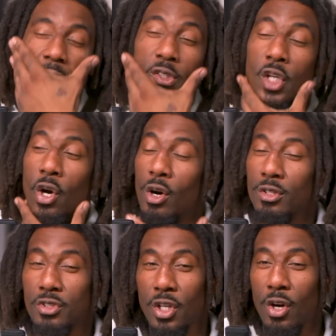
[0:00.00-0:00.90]
And Joe
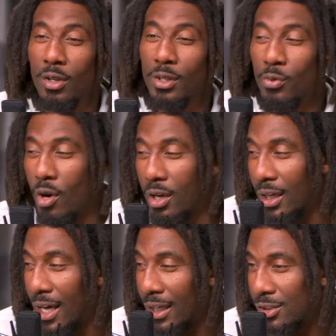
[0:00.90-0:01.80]
only
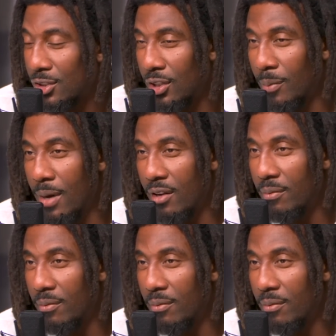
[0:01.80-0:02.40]
wanted like a certain amount